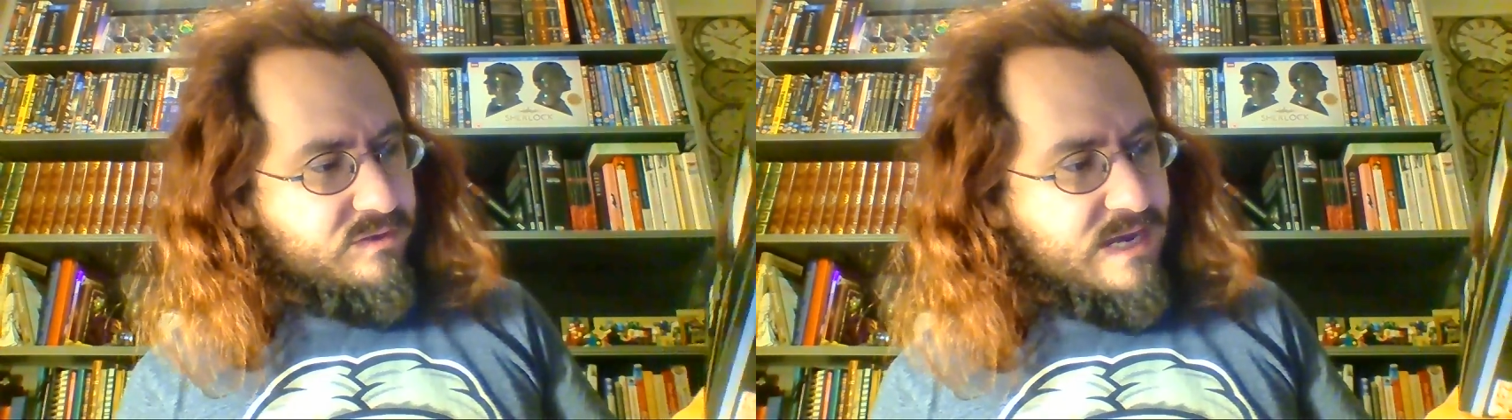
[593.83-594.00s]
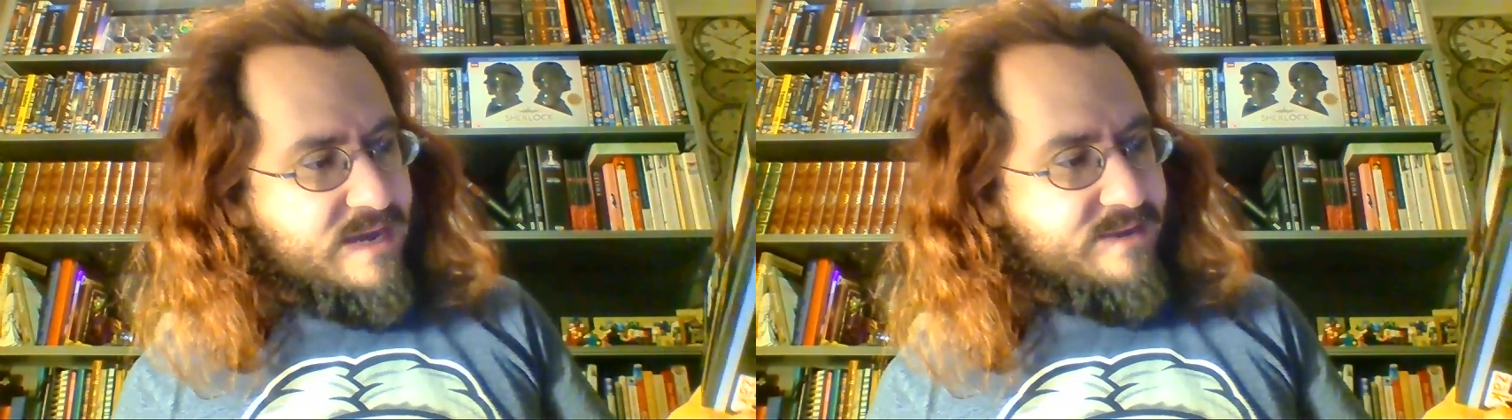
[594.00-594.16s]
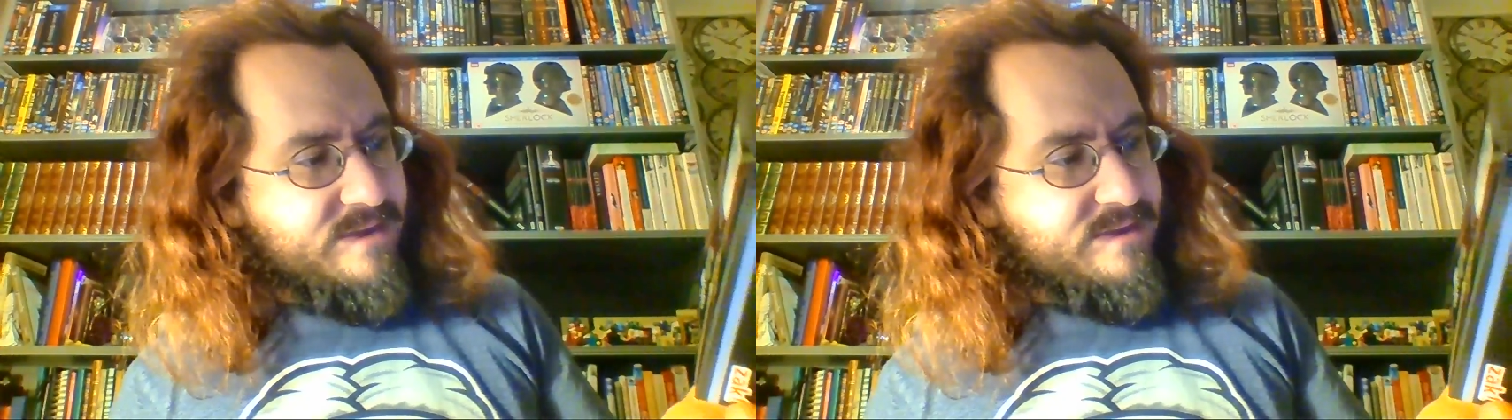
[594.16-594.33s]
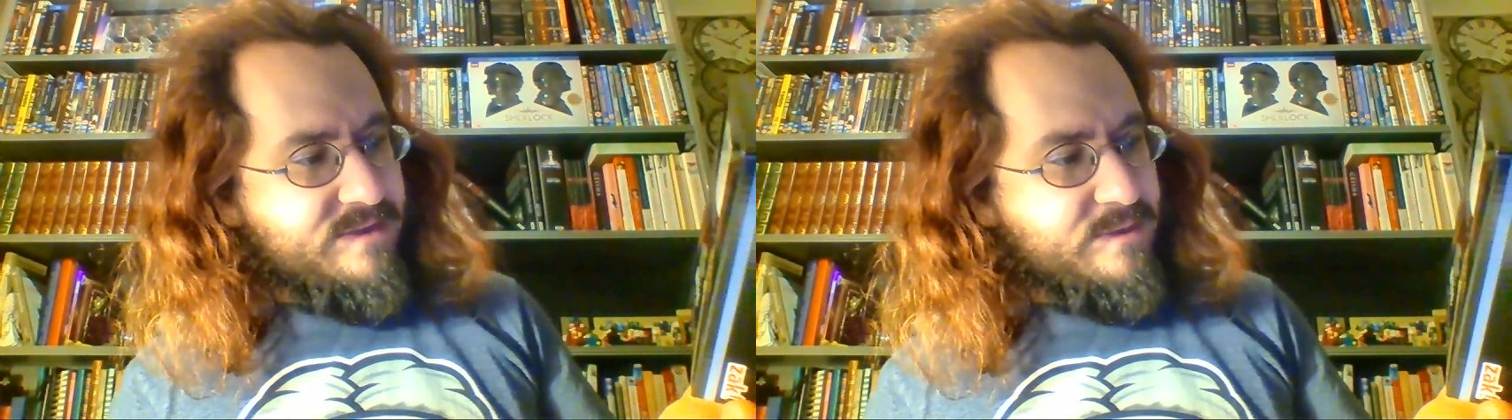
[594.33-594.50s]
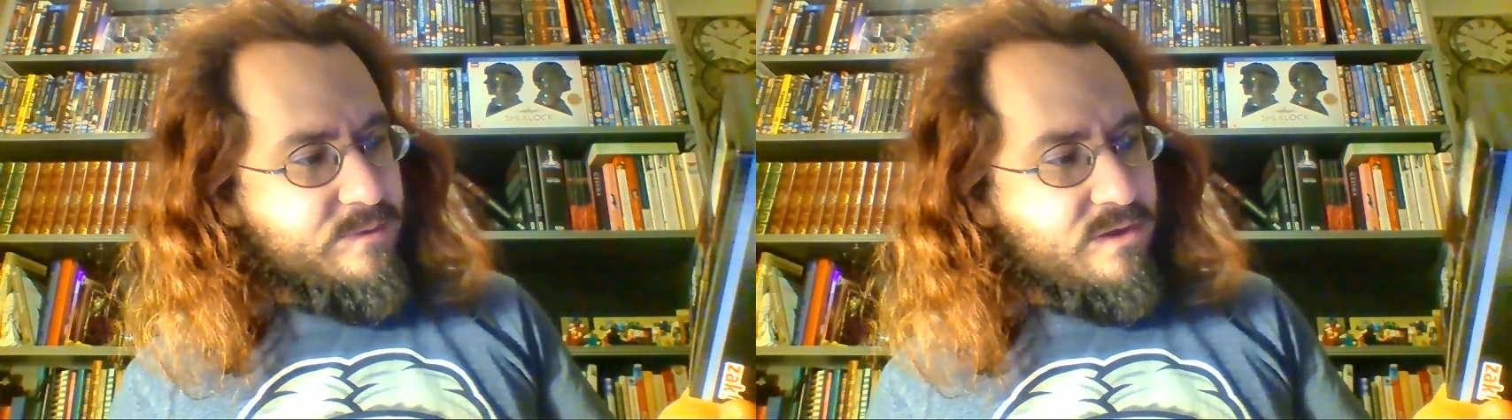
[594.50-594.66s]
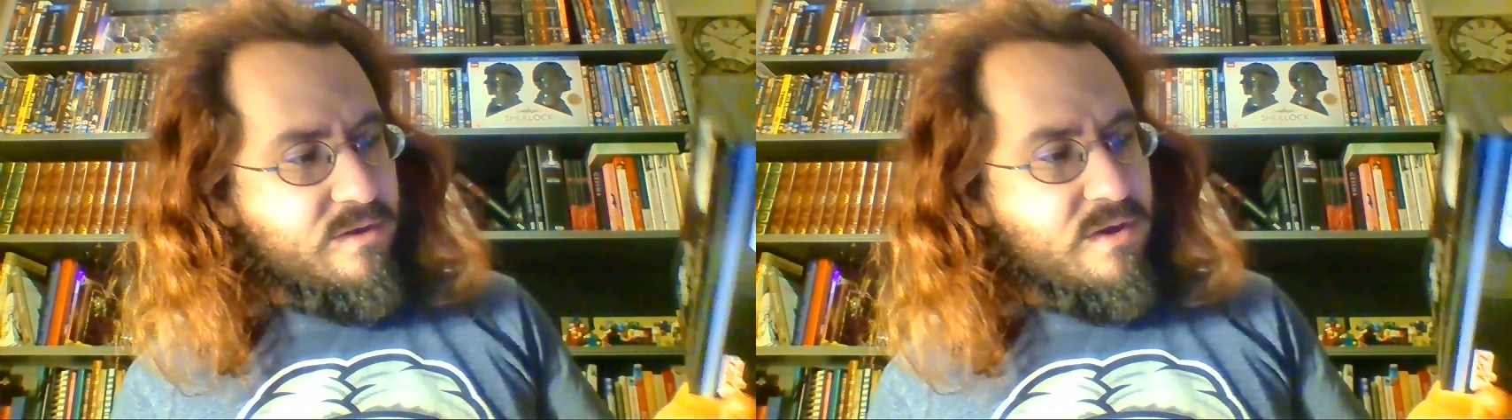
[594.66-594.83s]
Yeah, there
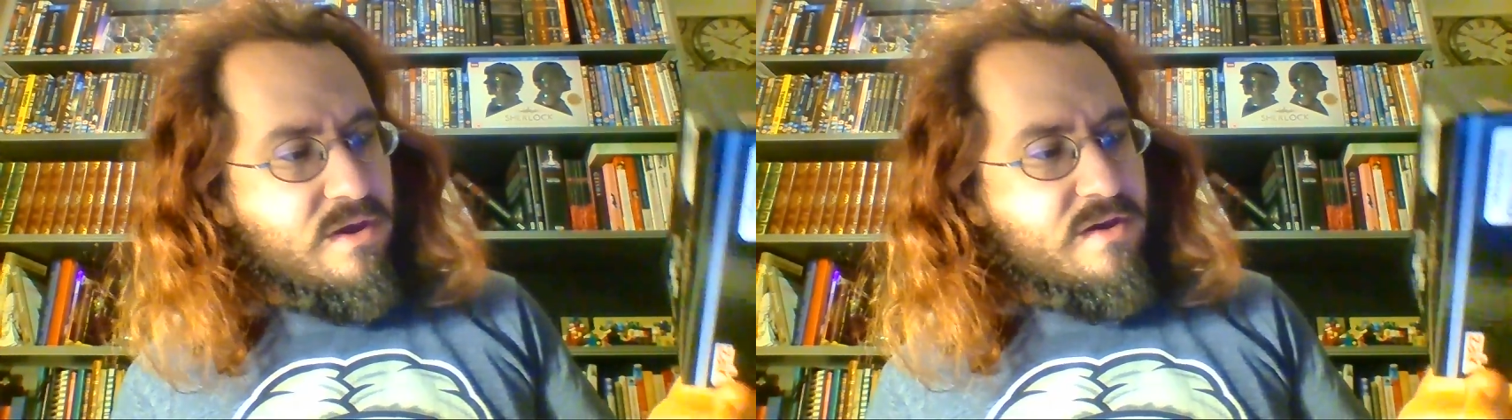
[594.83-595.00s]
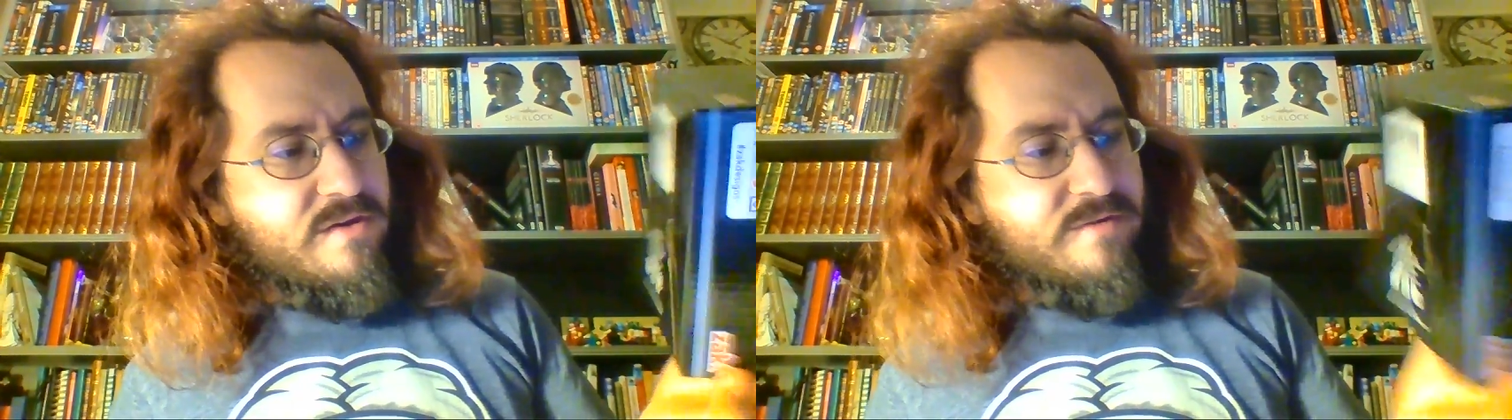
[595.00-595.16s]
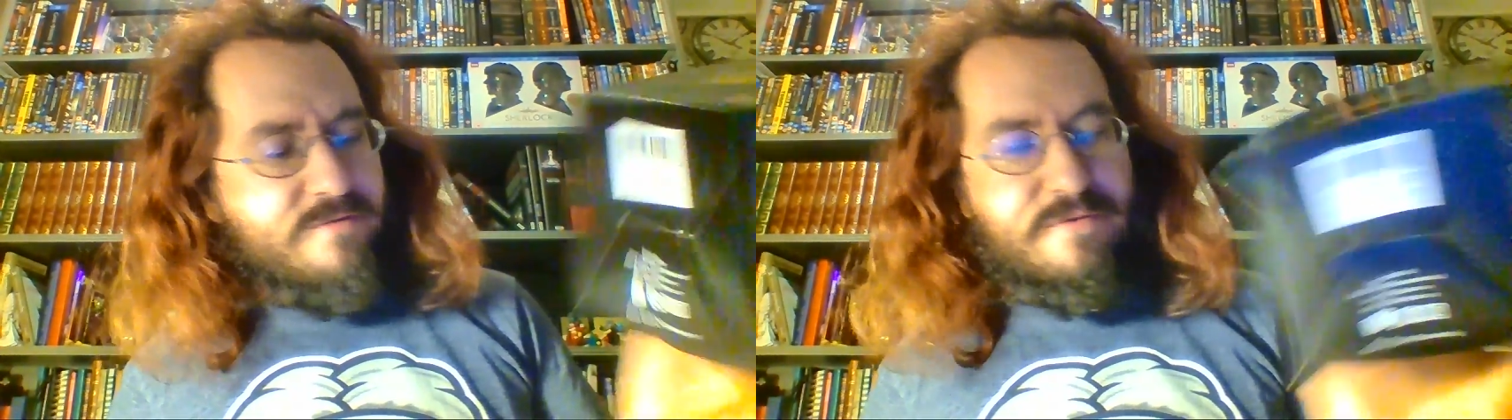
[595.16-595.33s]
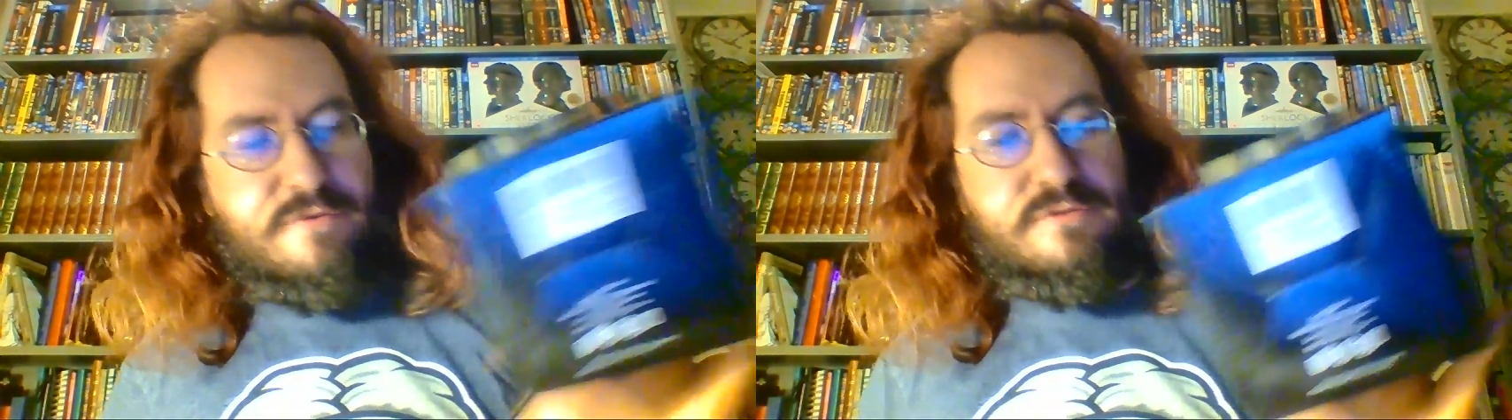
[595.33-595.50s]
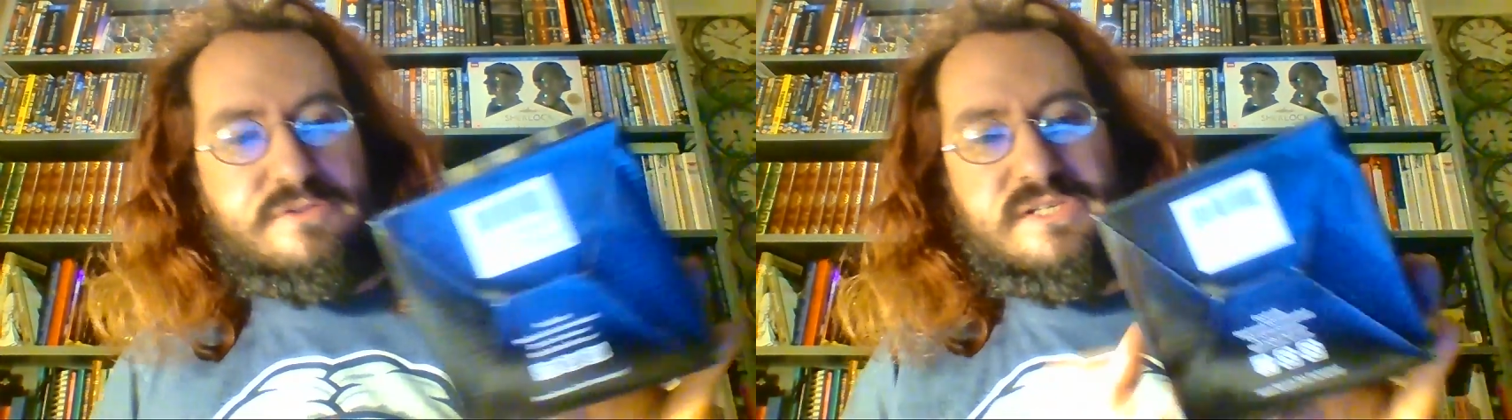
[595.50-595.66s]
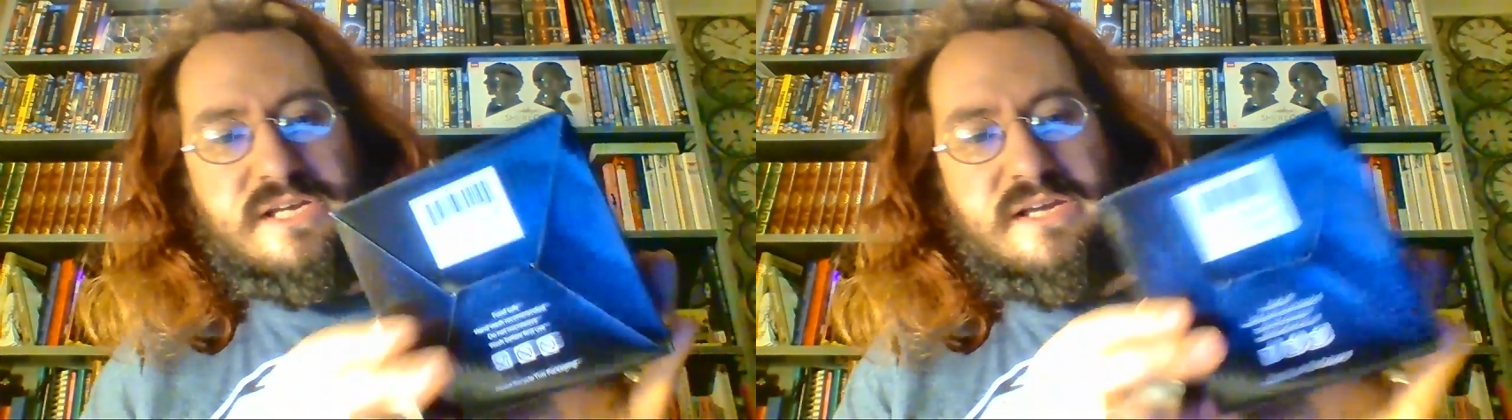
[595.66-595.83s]
we go.
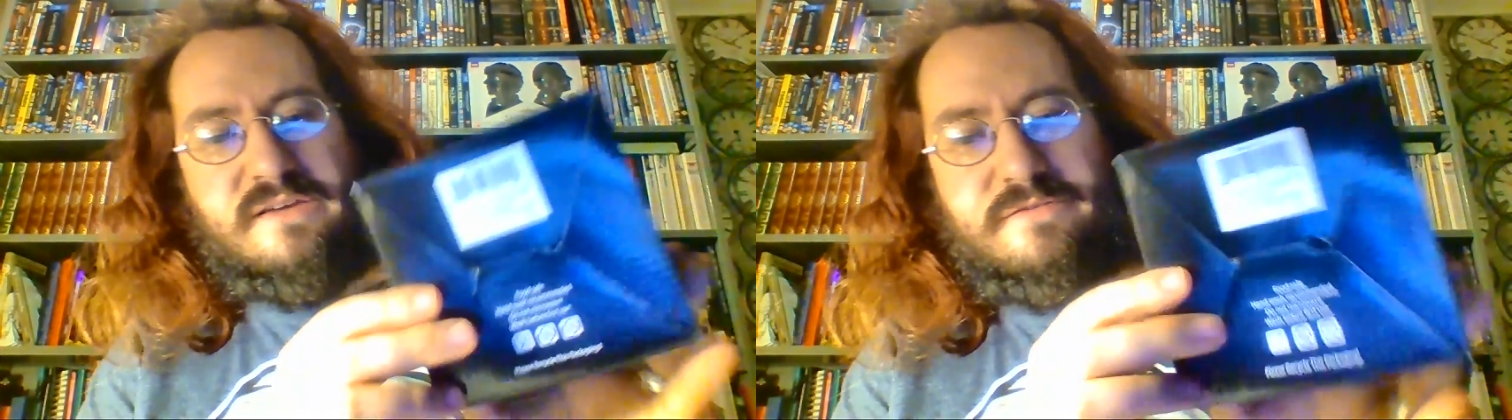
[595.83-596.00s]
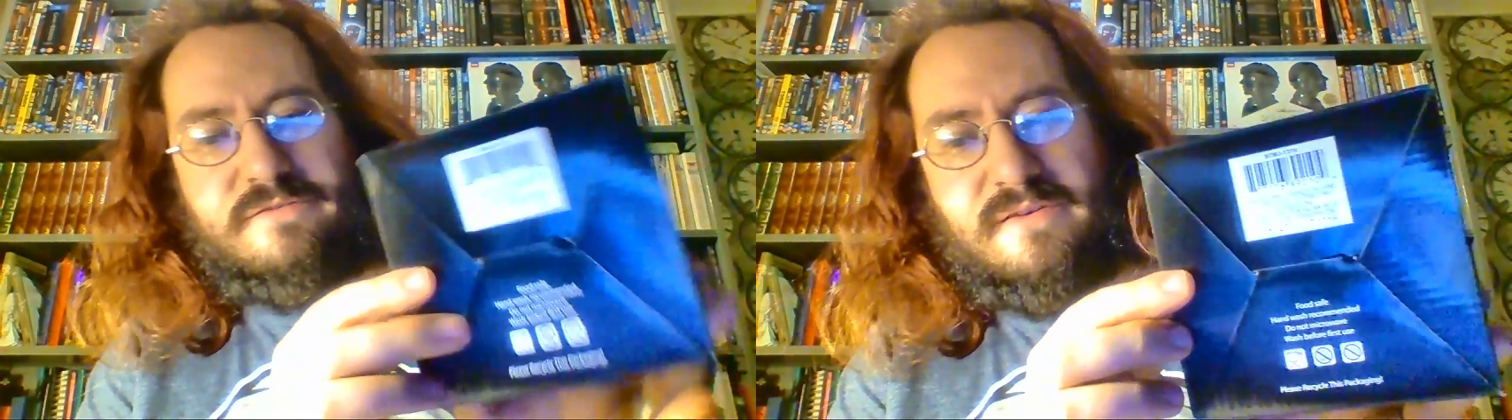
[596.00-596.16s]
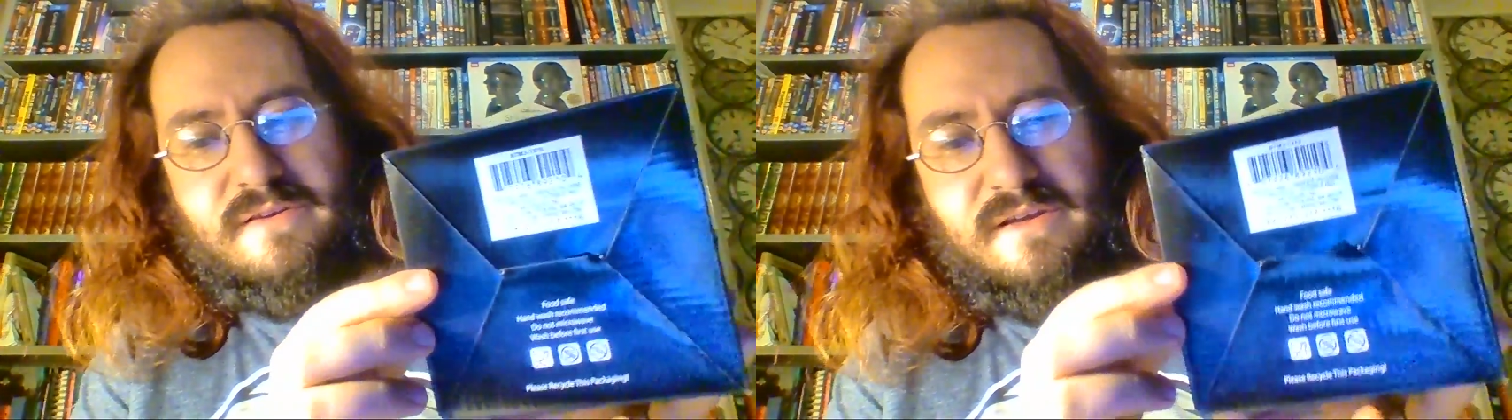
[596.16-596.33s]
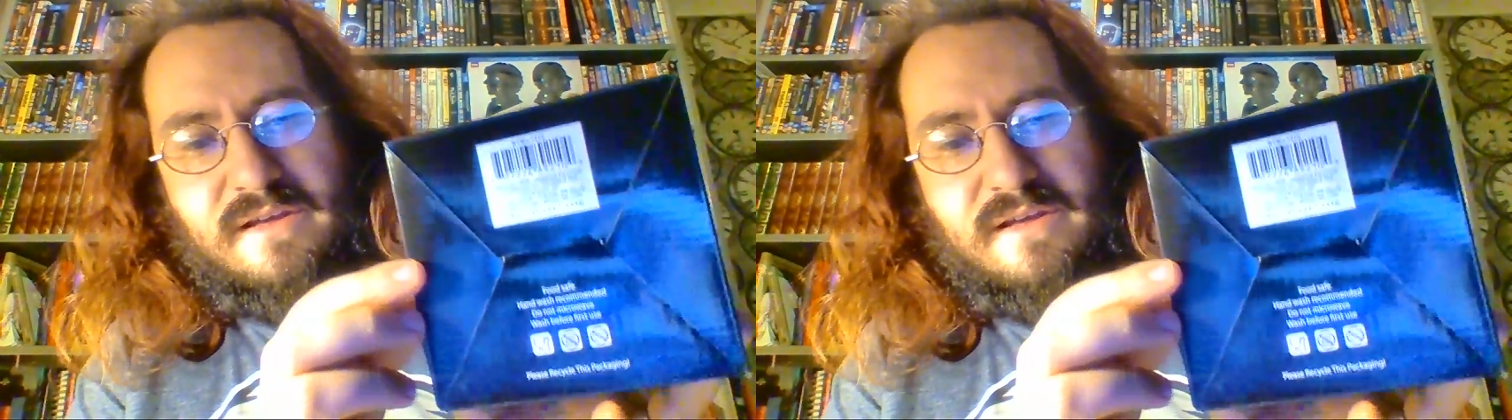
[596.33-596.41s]
Food safe,